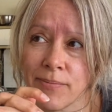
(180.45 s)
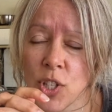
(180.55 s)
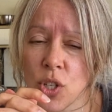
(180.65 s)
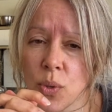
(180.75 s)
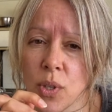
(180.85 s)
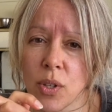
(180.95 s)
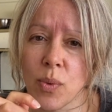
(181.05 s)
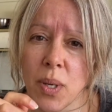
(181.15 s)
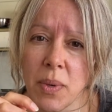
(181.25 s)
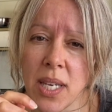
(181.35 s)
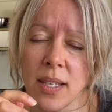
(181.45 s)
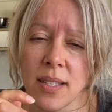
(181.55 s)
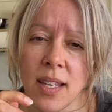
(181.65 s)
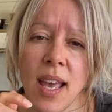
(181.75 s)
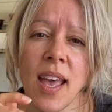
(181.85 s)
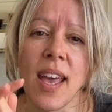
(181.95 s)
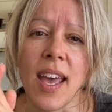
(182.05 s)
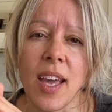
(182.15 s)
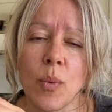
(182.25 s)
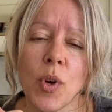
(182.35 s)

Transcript: 2 to 3 weeks. And we're